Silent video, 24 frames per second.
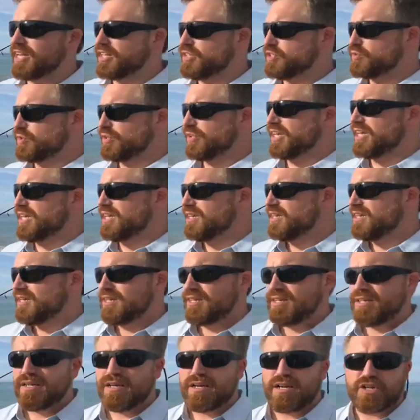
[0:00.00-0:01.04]
It's really
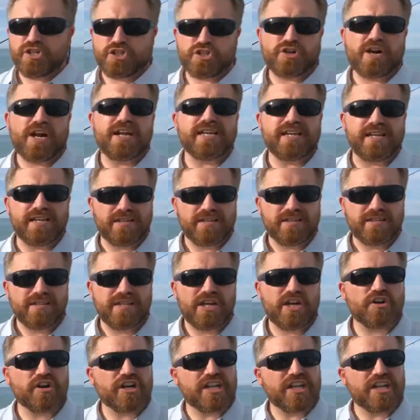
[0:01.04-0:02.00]
striking here